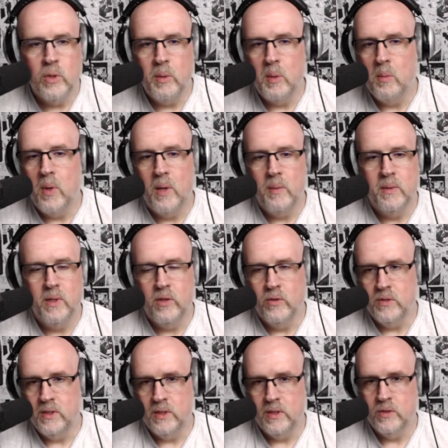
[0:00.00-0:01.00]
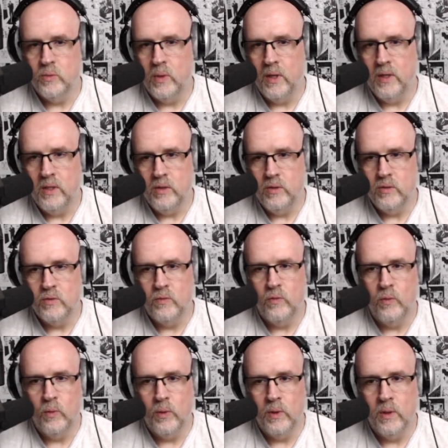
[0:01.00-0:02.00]
pop acoustic is what I used
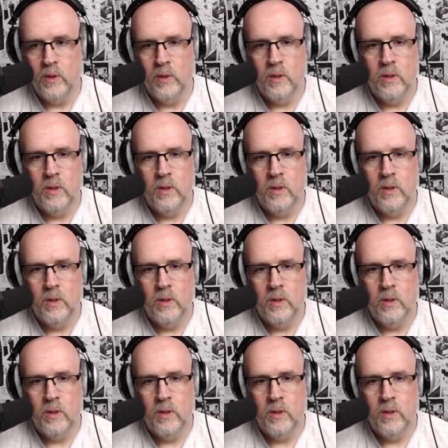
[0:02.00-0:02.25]
for